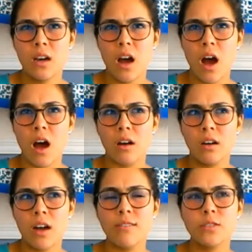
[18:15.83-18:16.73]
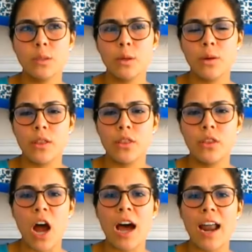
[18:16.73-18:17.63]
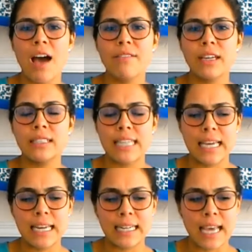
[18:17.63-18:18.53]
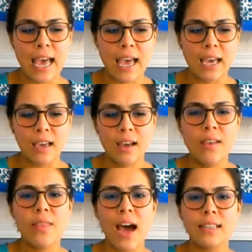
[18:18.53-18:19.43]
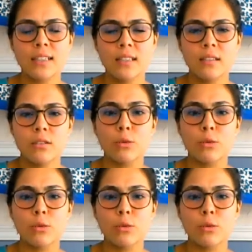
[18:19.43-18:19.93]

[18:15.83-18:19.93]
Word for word: uh, comfortable with not having a day to day that's a mm-hmm.